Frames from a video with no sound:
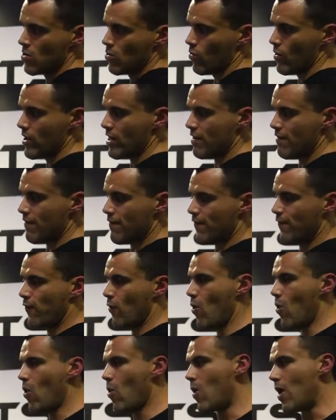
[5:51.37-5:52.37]
Week
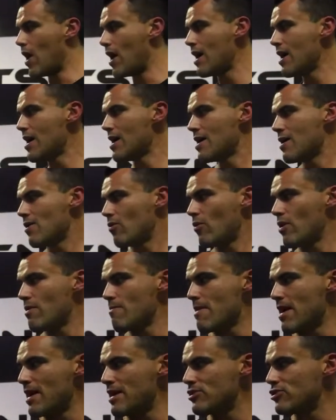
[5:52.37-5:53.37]
4, we
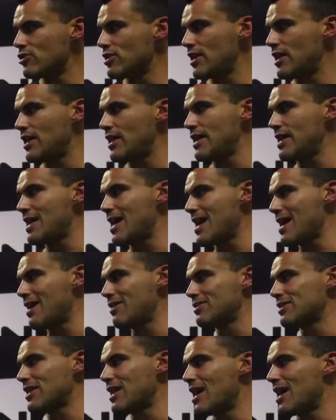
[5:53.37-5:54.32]
managed to hit our